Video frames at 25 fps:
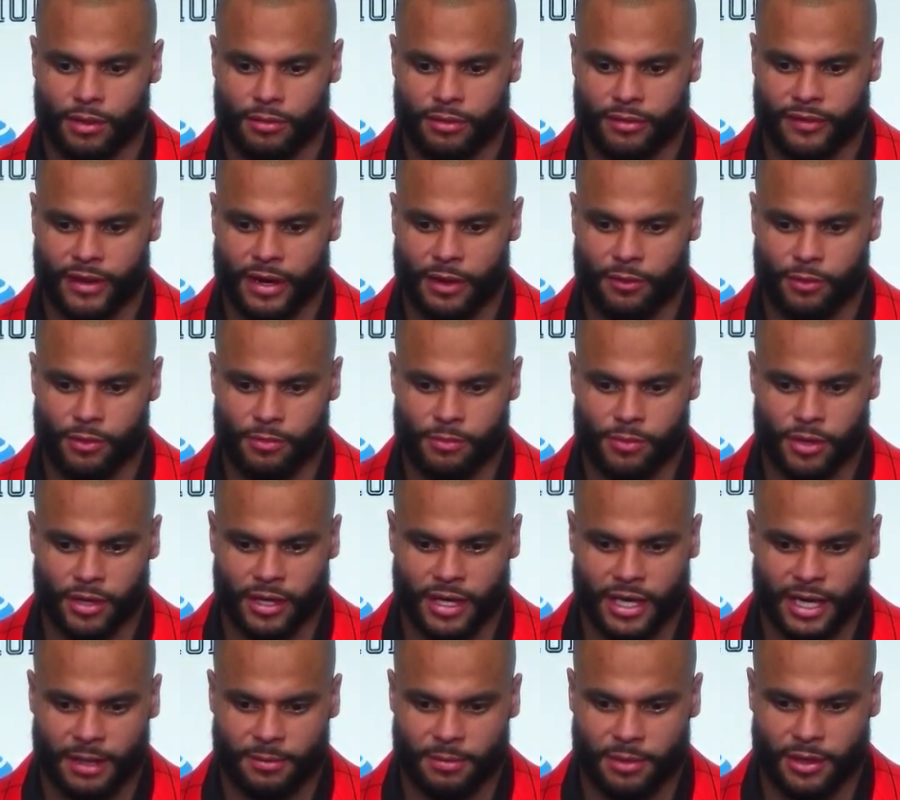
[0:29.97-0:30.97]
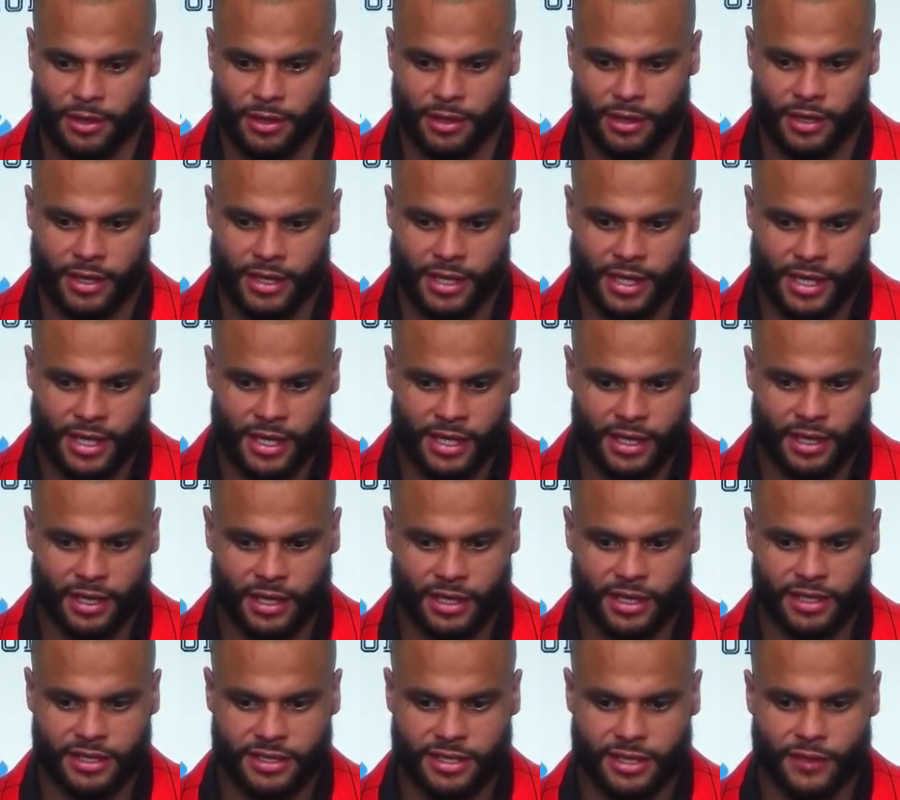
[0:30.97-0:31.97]
We've got one more game here
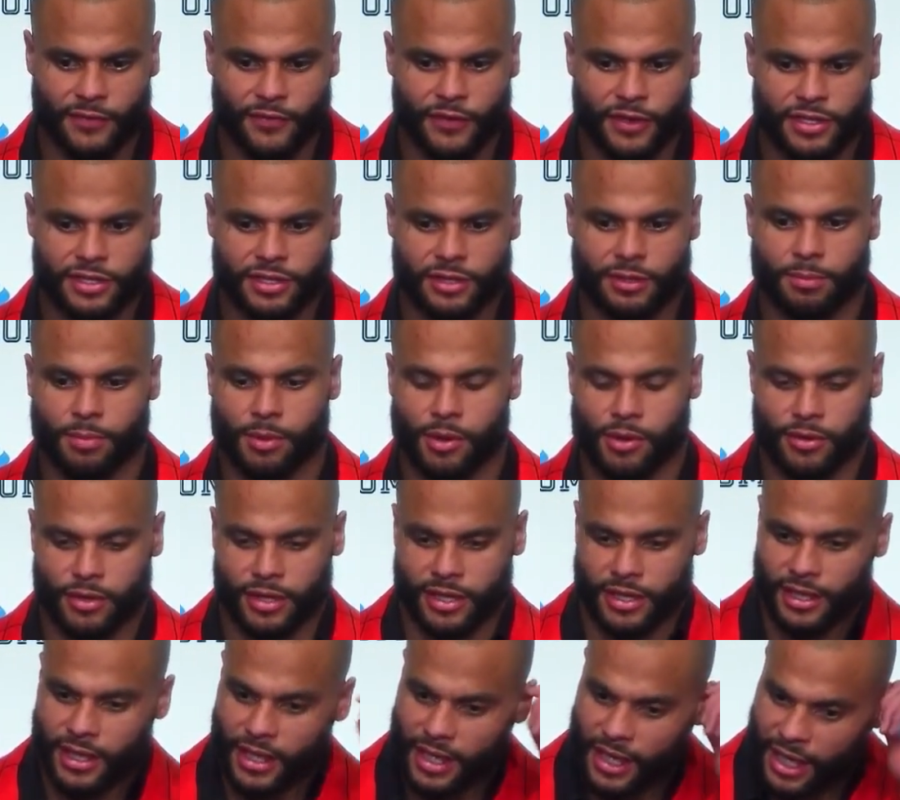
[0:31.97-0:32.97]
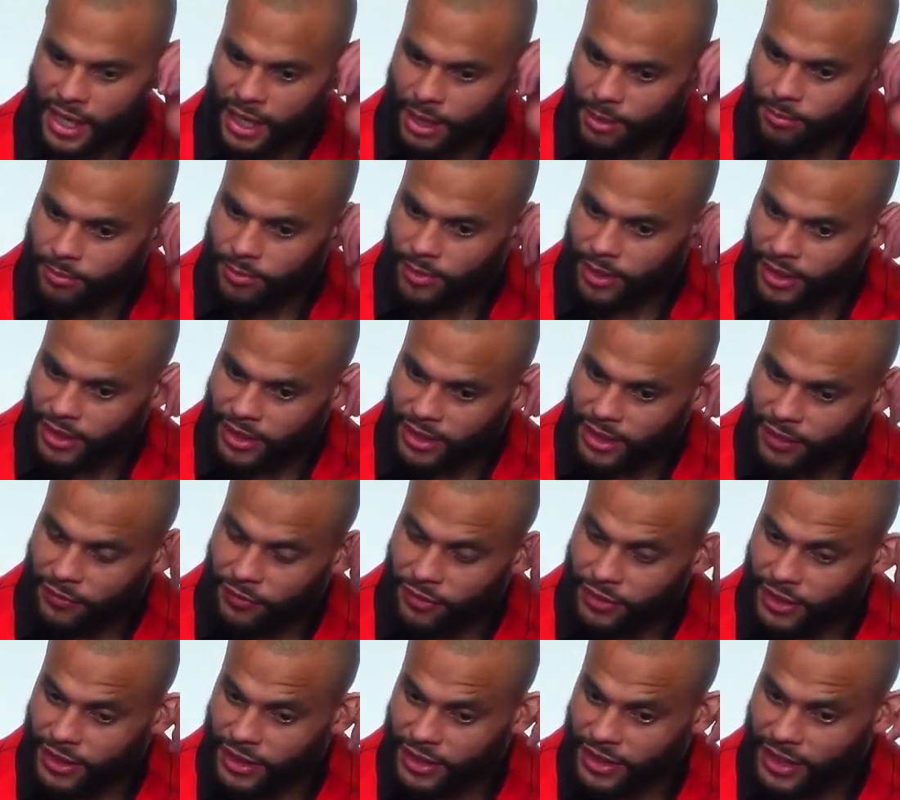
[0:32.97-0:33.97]
against a division opponent, um, and then
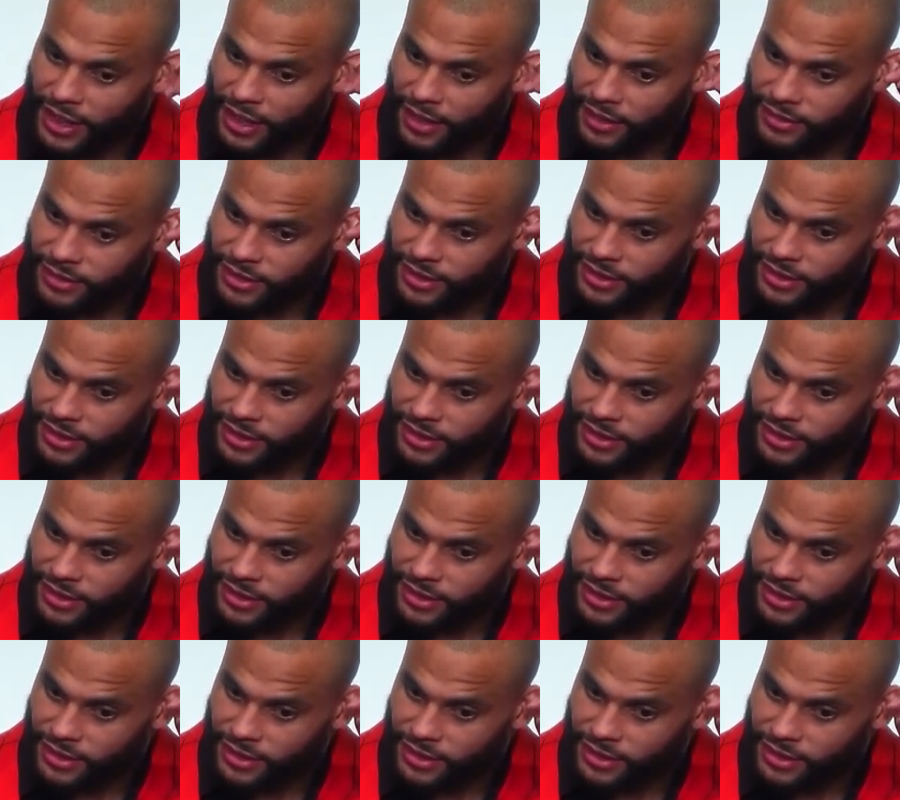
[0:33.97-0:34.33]
everything counts.